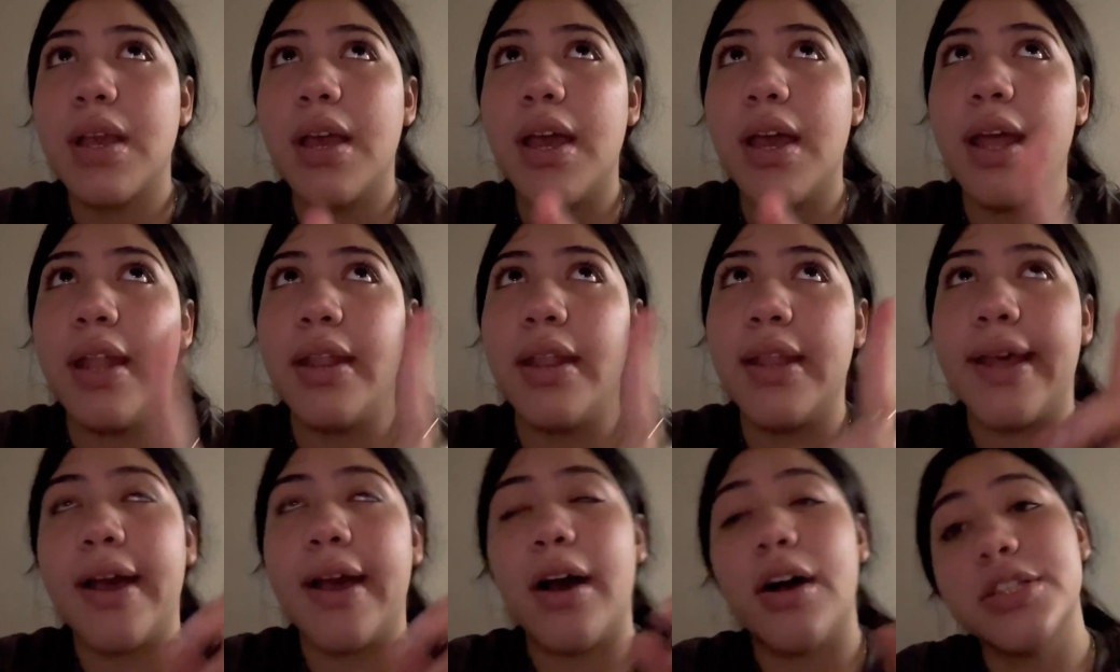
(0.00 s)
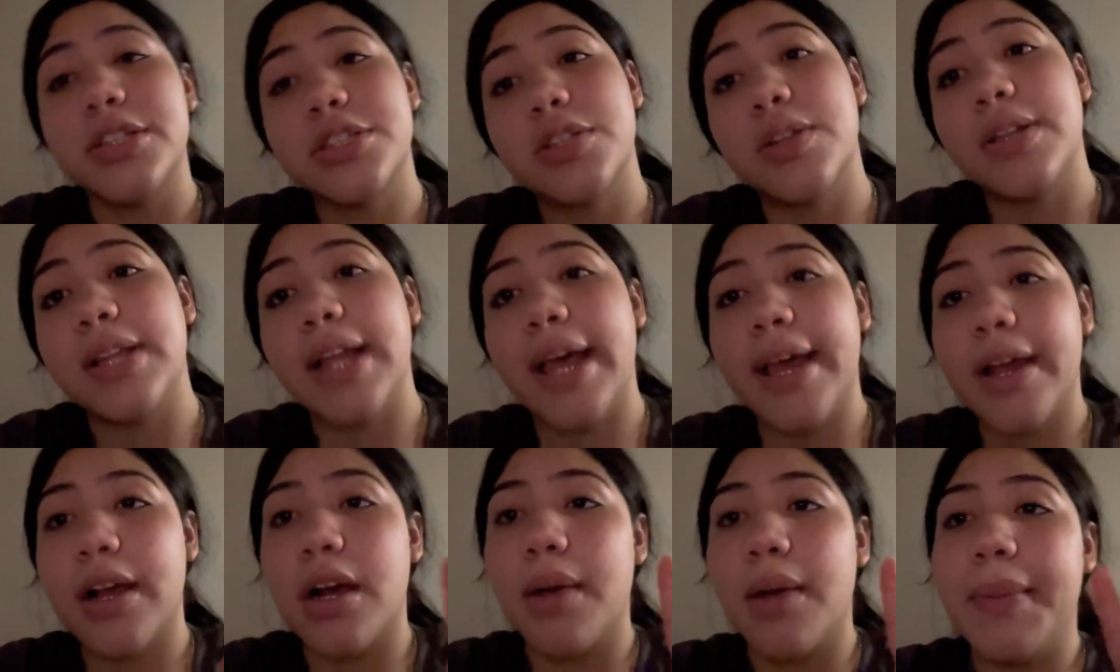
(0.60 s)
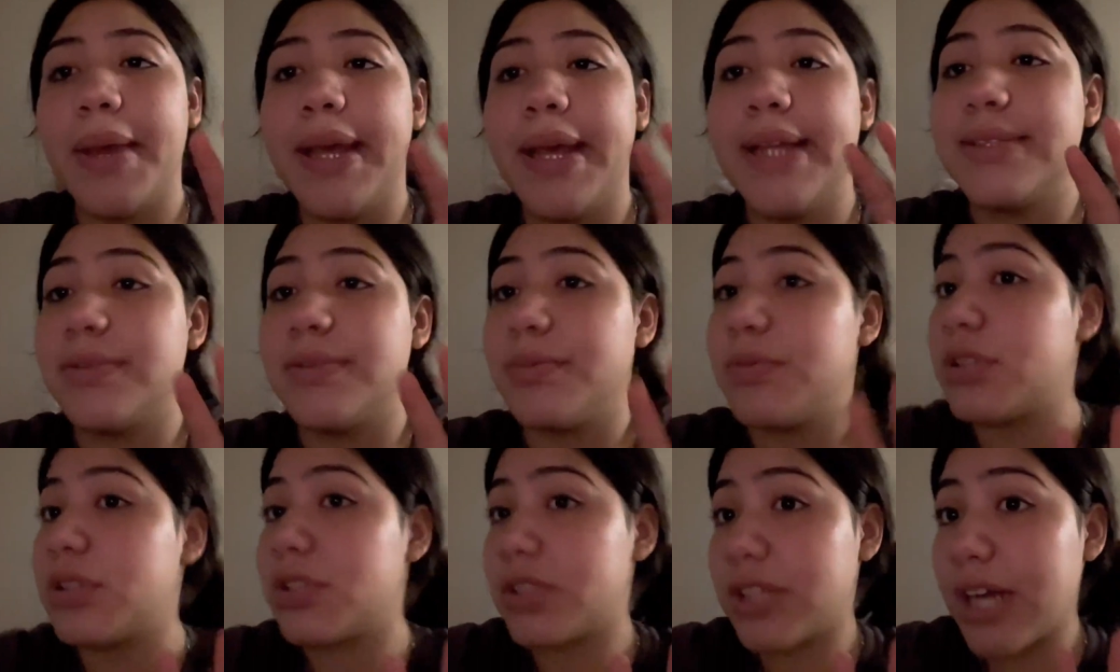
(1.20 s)
and I also like, comment, and
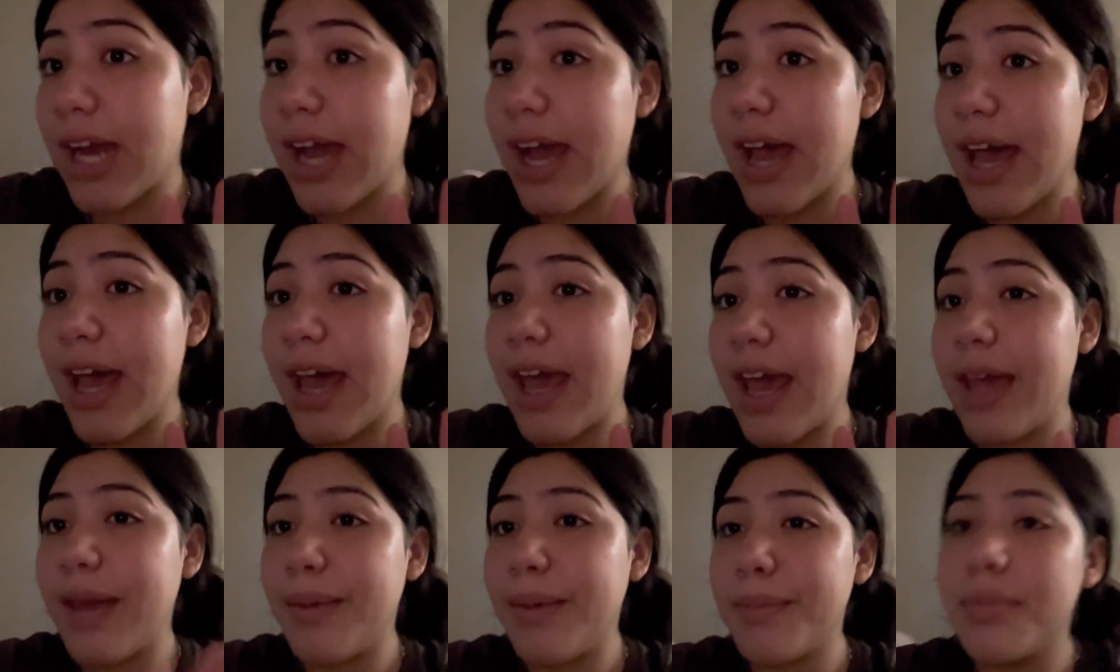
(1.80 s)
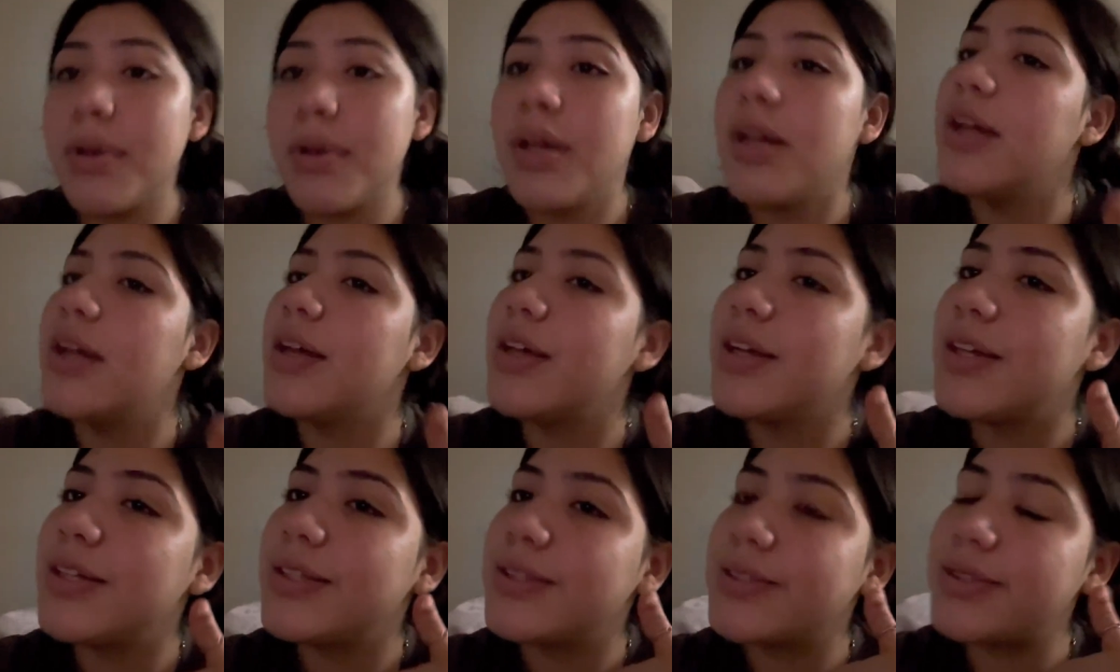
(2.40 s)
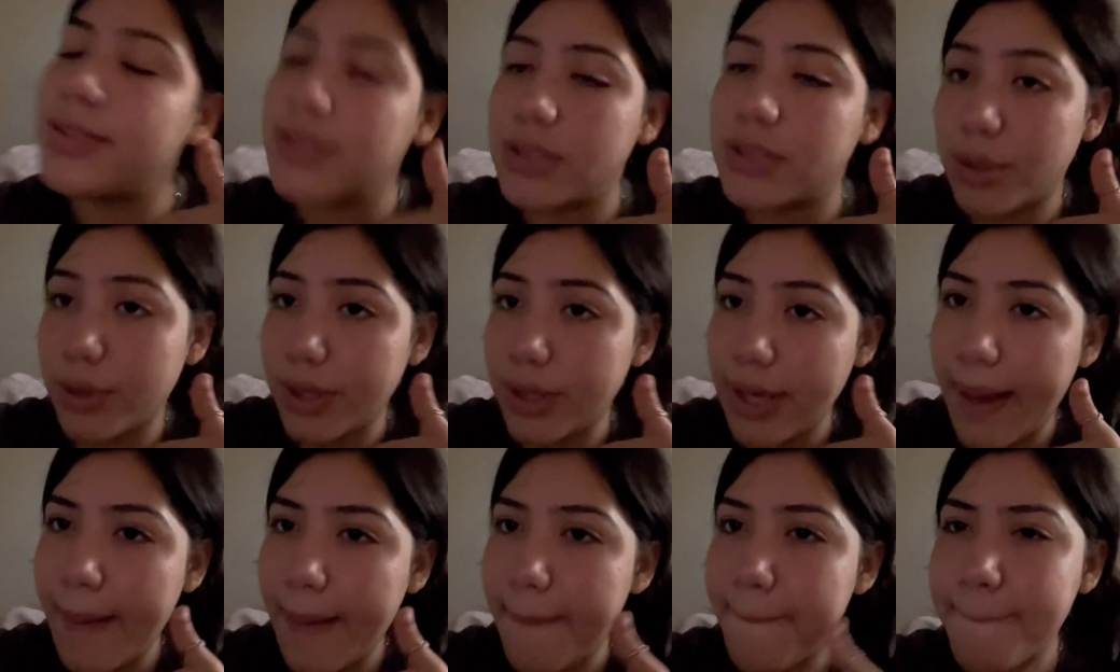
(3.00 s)
subscribe. So
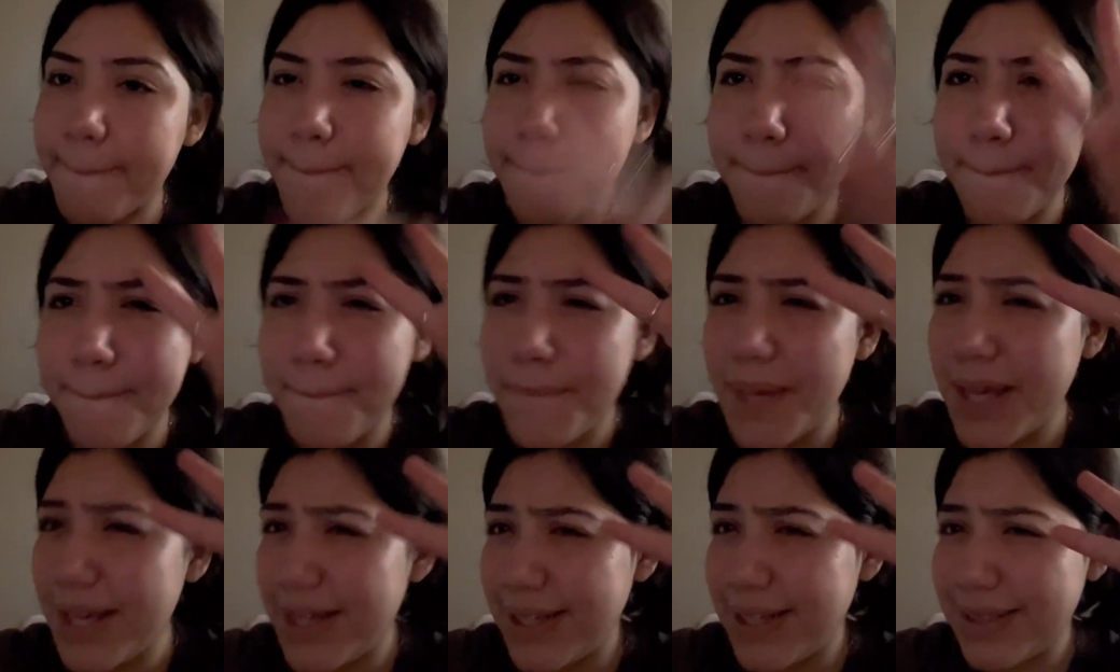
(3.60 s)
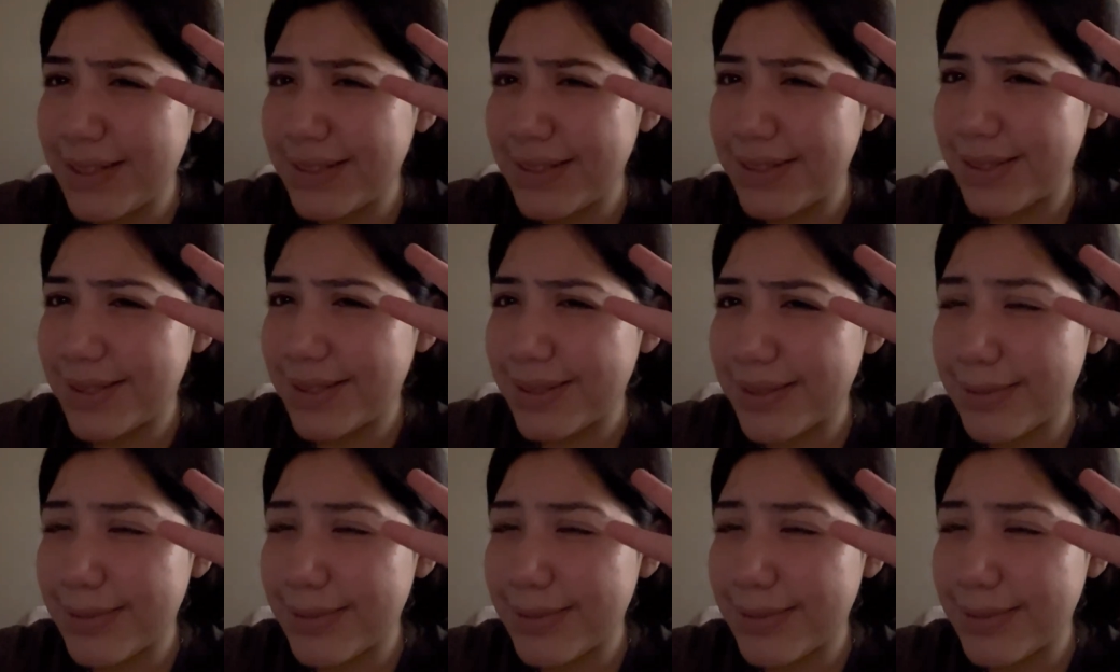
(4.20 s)
yeah, peace.